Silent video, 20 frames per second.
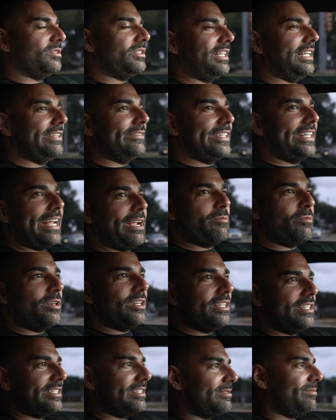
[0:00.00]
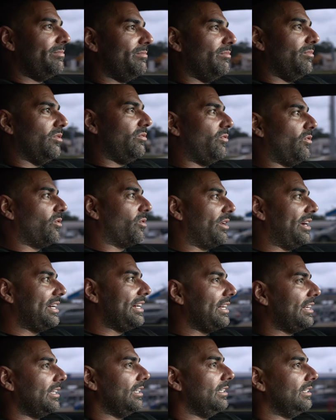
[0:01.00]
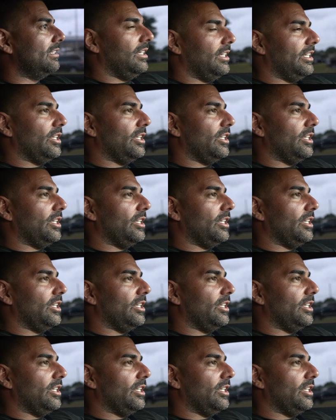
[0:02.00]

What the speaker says: not even day one, just before anything.